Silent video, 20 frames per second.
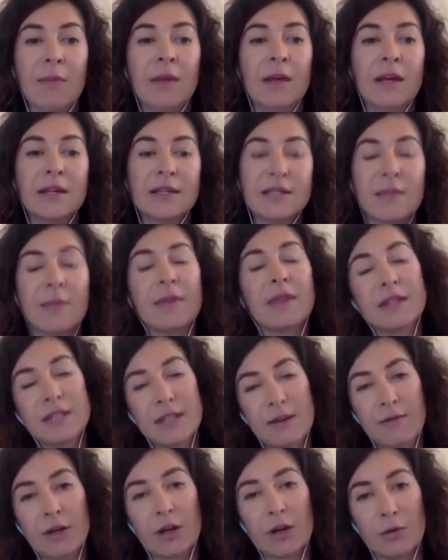some of the
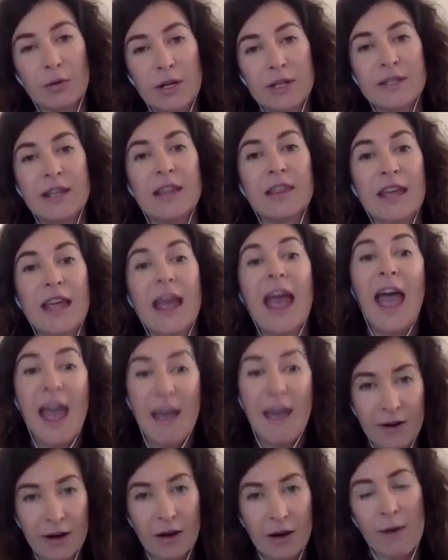difficulties that they're
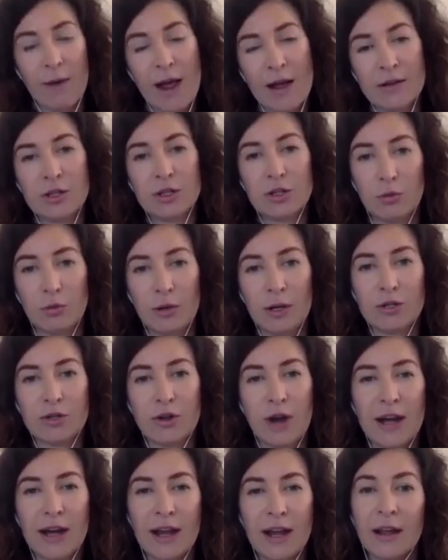having around toilet
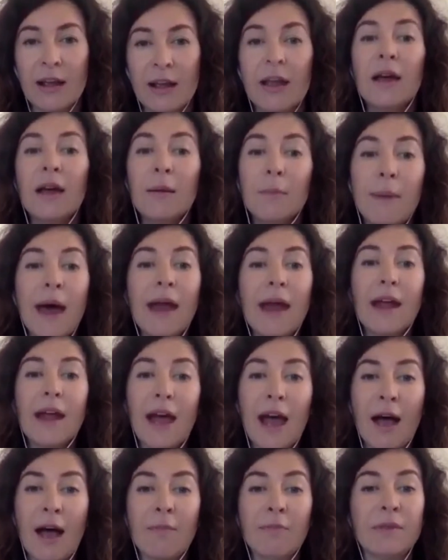training. But
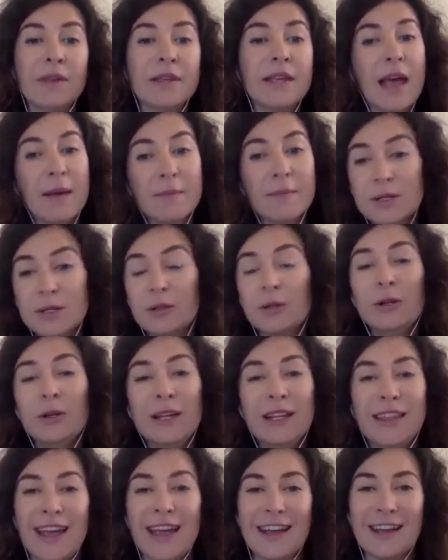
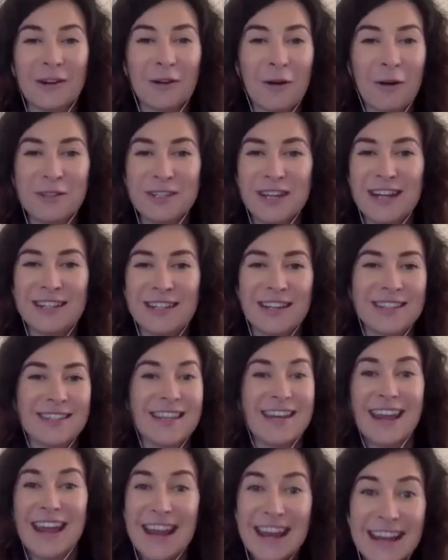absolutely, they can contact us
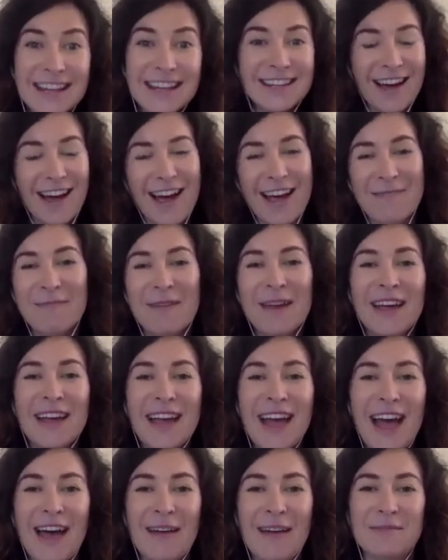at any time
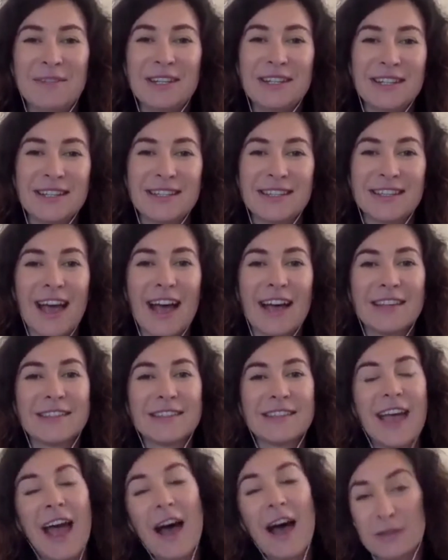to
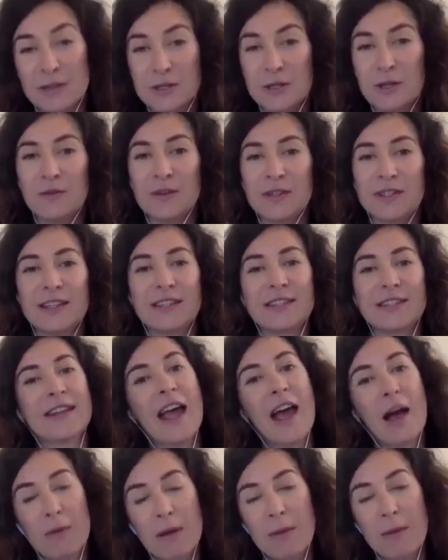discuss our services and
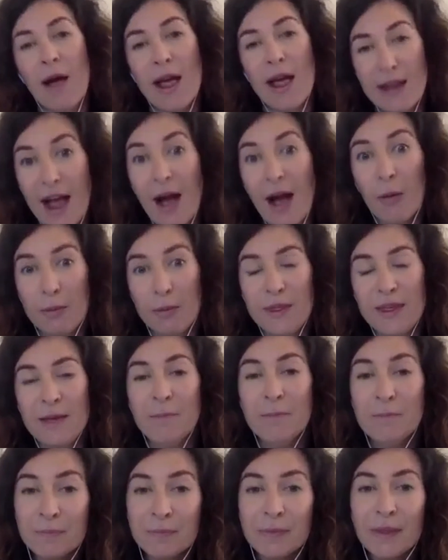how we might help
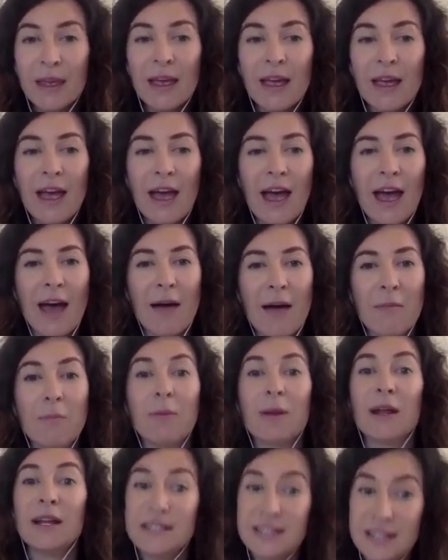them.
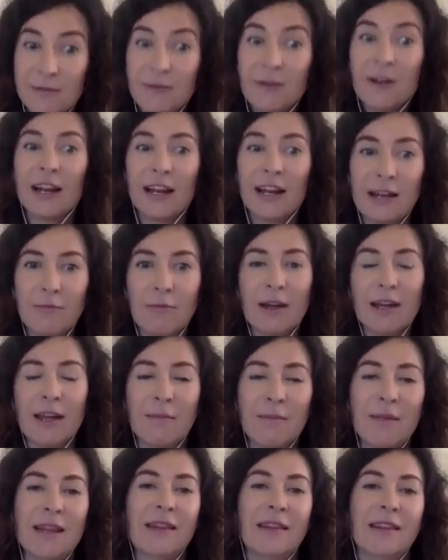But I definitely
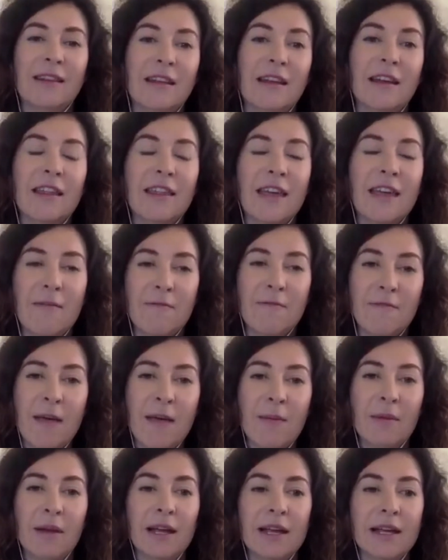recommend that
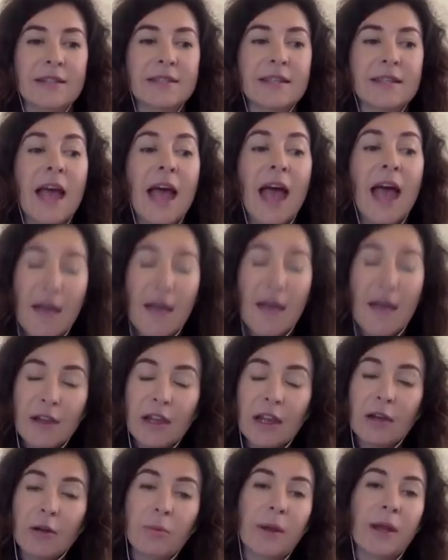families have a
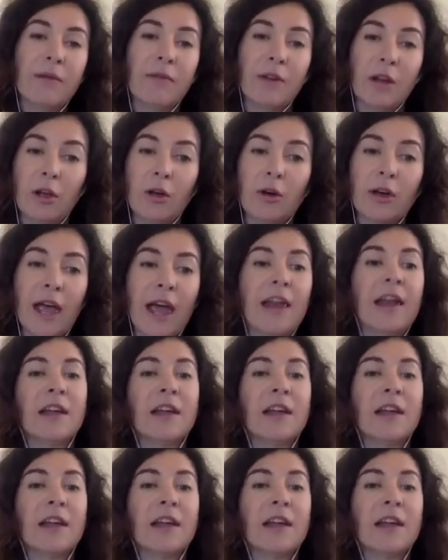little bit of a look at